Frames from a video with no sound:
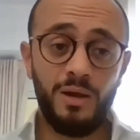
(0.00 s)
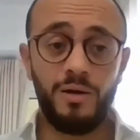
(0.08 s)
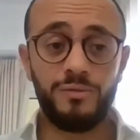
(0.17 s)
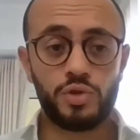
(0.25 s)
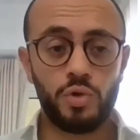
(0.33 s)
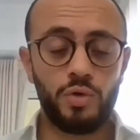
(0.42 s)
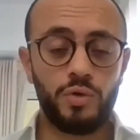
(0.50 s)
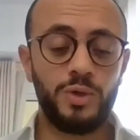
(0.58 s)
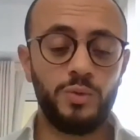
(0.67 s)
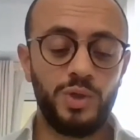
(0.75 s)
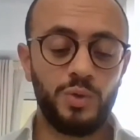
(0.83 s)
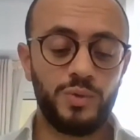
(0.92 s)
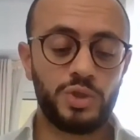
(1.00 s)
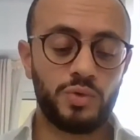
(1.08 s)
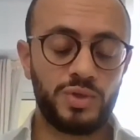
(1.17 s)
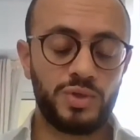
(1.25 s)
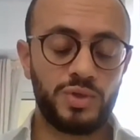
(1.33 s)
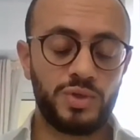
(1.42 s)
of solar and wind
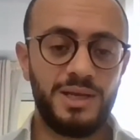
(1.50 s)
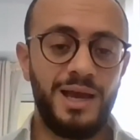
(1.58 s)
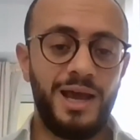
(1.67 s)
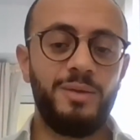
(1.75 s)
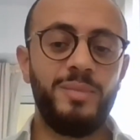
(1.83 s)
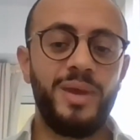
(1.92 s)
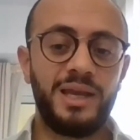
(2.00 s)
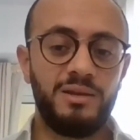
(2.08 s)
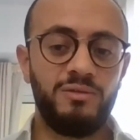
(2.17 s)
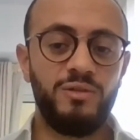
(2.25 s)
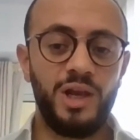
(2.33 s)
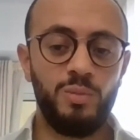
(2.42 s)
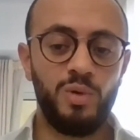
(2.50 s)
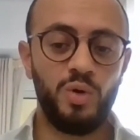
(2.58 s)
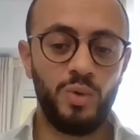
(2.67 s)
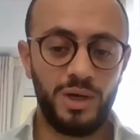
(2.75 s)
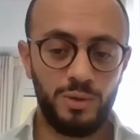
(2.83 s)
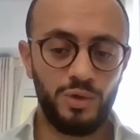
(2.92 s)
resources, and make it available
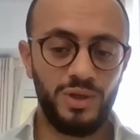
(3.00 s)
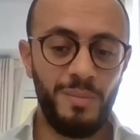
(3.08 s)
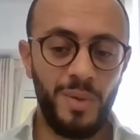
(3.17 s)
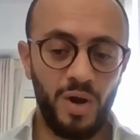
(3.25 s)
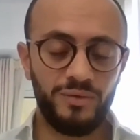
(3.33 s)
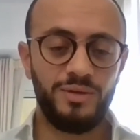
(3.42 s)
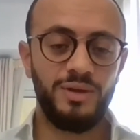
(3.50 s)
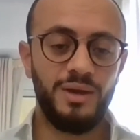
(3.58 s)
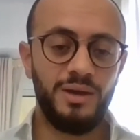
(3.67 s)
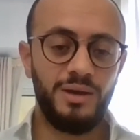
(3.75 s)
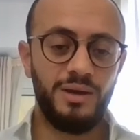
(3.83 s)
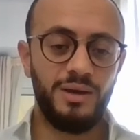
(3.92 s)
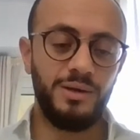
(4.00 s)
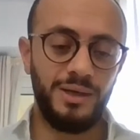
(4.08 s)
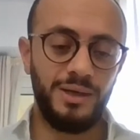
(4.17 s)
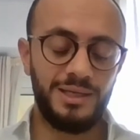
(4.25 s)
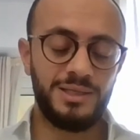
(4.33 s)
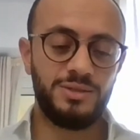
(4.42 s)
where the demand
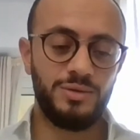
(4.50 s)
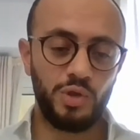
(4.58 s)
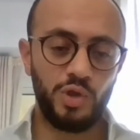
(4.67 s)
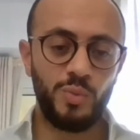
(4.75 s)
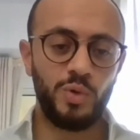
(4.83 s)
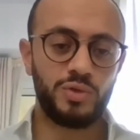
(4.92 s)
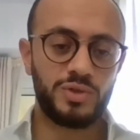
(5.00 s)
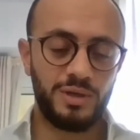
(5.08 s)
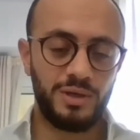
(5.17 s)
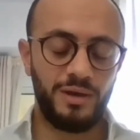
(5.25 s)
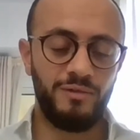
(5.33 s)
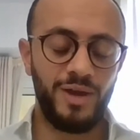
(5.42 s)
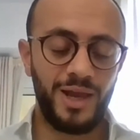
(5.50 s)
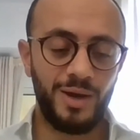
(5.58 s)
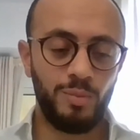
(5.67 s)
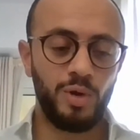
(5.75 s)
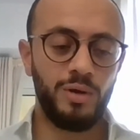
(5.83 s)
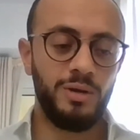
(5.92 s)
is the most
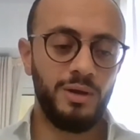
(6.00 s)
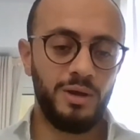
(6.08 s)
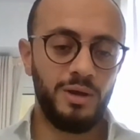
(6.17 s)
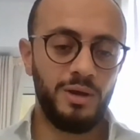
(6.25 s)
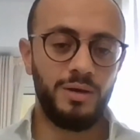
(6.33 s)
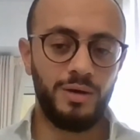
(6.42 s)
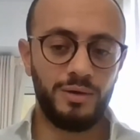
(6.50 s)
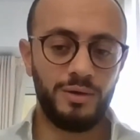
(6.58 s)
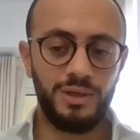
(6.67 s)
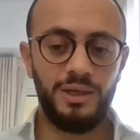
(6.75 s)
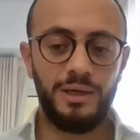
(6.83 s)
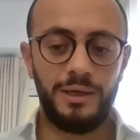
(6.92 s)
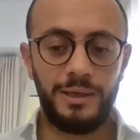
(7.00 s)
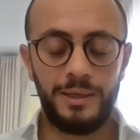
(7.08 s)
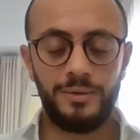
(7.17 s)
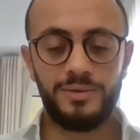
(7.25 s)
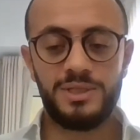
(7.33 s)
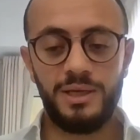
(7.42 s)
available on
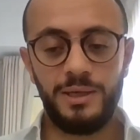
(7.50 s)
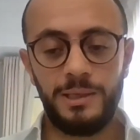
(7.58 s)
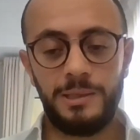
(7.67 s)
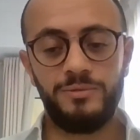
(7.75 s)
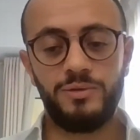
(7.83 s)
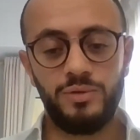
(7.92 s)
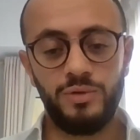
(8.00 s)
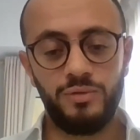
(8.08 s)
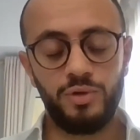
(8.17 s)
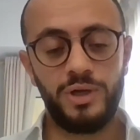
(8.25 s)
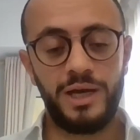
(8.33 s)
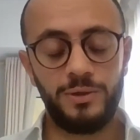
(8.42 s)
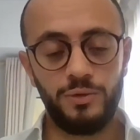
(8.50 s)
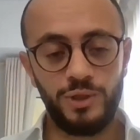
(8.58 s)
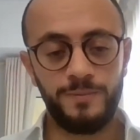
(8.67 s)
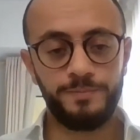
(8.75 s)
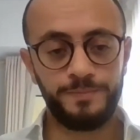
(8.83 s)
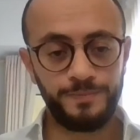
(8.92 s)
I would say for the hydrogen.